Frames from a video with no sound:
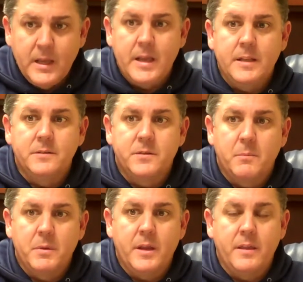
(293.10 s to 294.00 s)
and
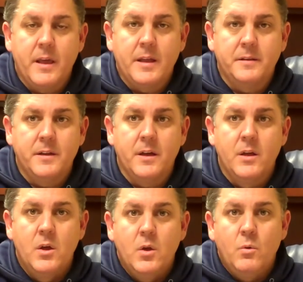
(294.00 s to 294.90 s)
somebody that
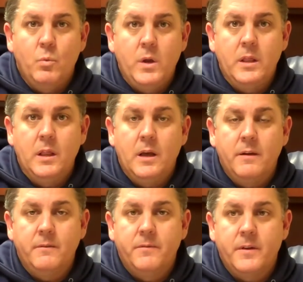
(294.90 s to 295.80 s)
we
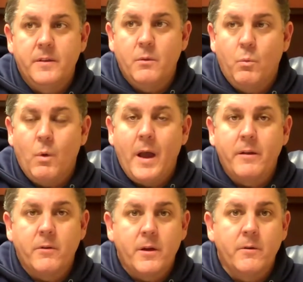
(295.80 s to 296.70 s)
love in the
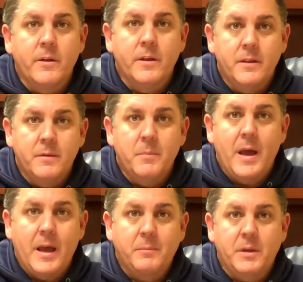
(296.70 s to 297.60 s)
wider area in the
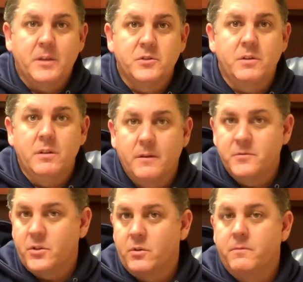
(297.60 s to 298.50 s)
back because she
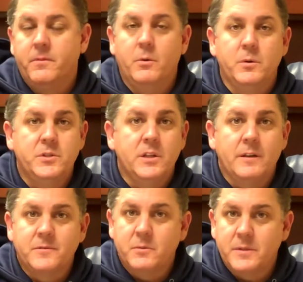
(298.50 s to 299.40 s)
loves to go forward, she
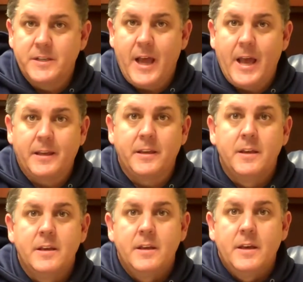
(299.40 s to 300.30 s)
loves to attack.
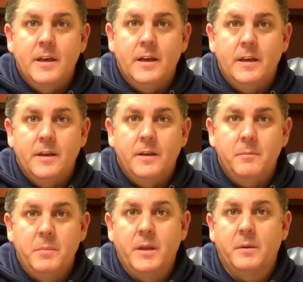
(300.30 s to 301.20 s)
Uh,
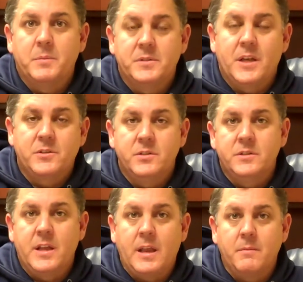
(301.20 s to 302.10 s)
and being a possession
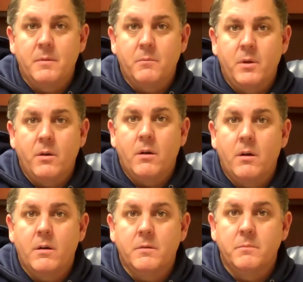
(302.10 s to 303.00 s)
team that we
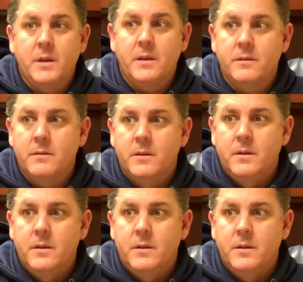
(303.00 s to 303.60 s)
are and being